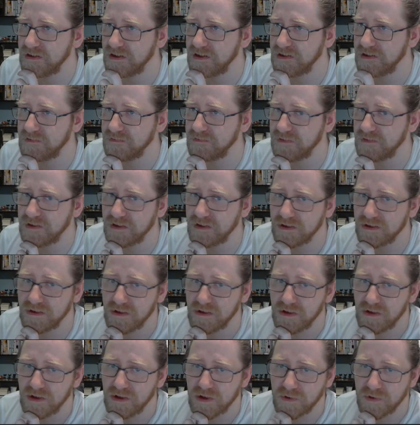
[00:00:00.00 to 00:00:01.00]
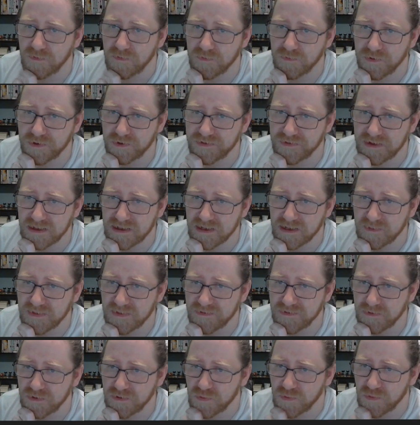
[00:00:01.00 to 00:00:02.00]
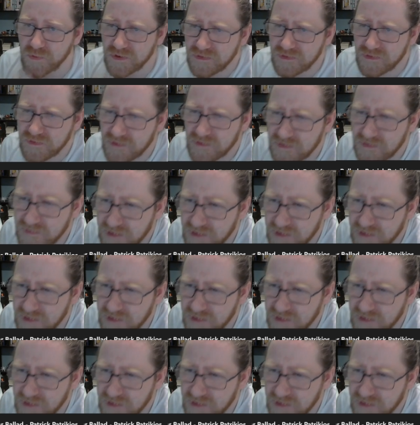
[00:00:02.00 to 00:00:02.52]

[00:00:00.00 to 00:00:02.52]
have worked a little bit on. What does this